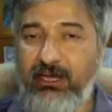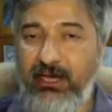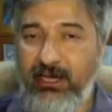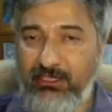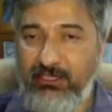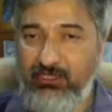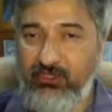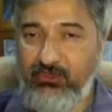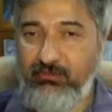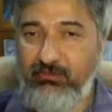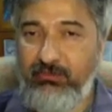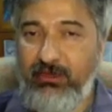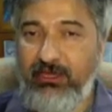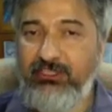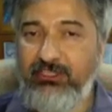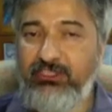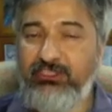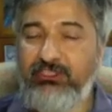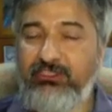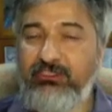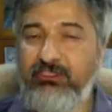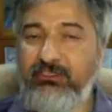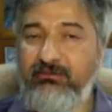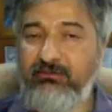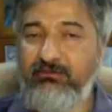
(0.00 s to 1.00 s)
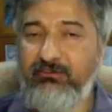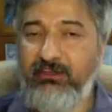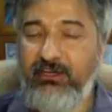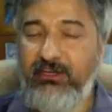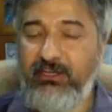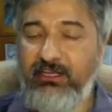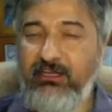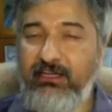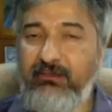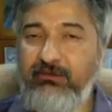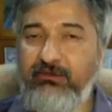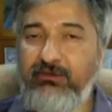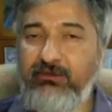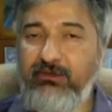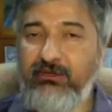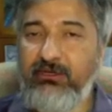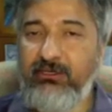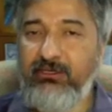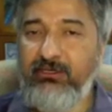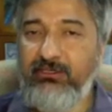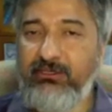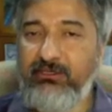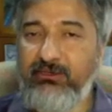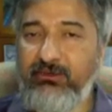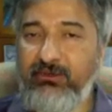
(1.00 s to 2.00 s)
as you mentioned very
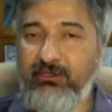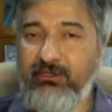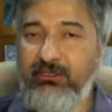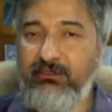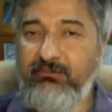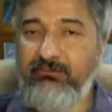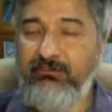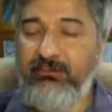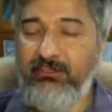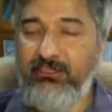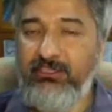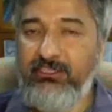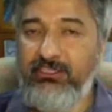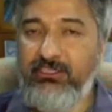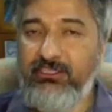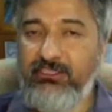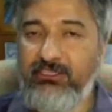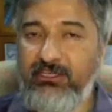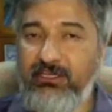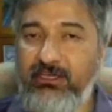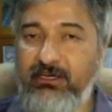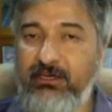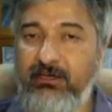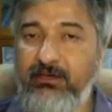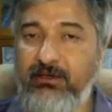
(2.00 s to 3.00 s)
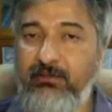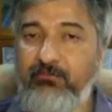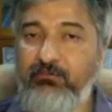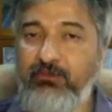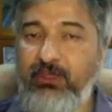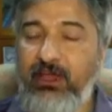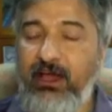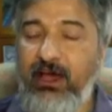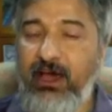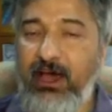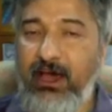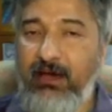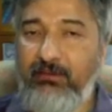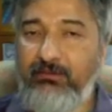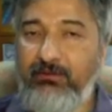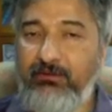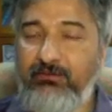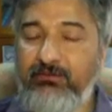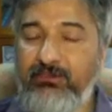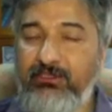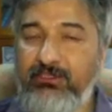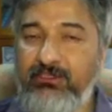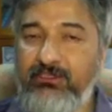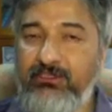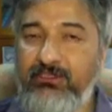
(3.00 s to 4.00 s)
eloquently during the first half of
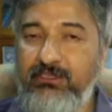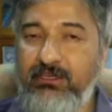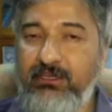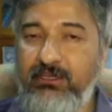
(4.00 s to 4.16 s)
this